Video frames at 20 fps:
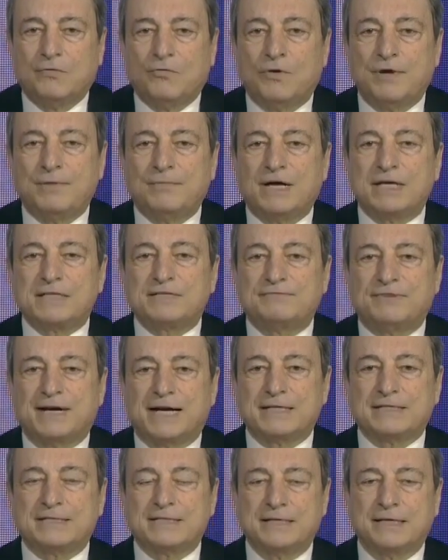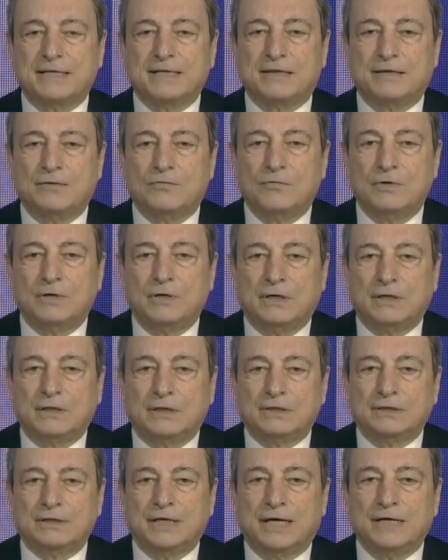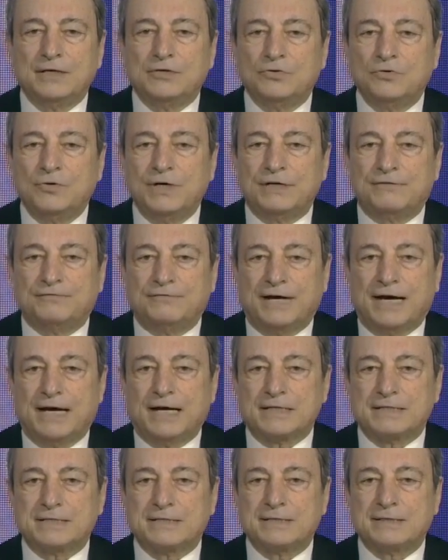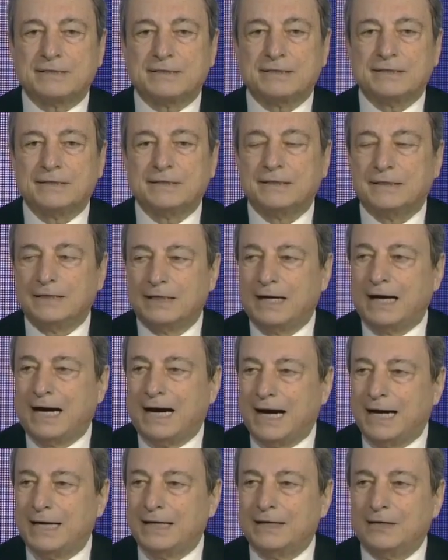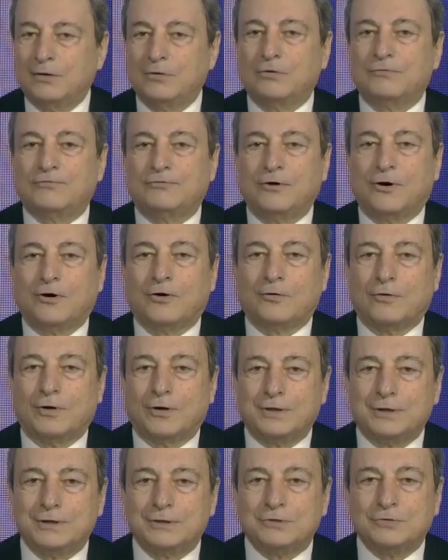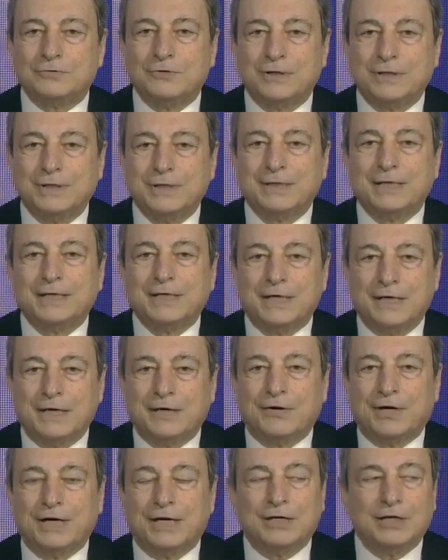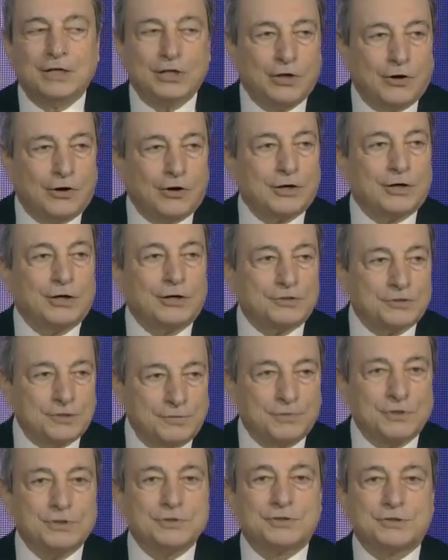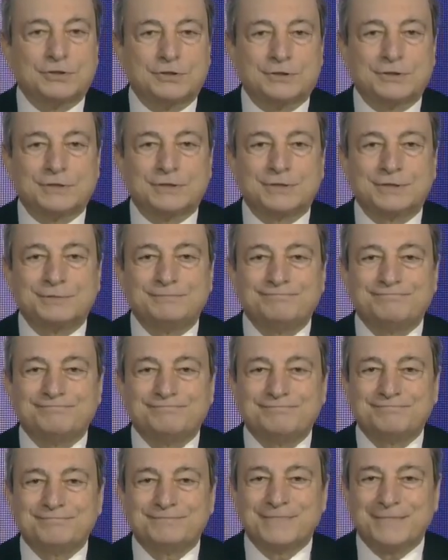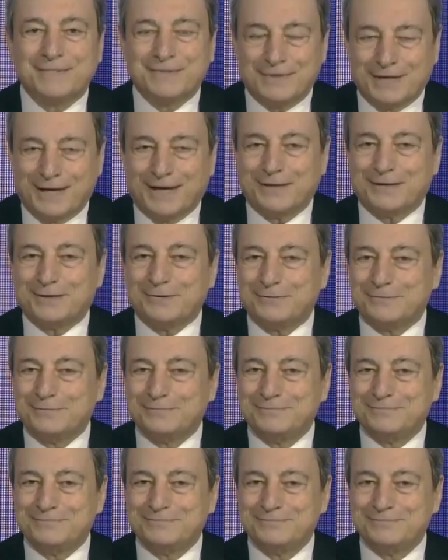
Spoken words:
We must vaccinate the world and do it fast. I look forward to hearing your contributions. Thank you.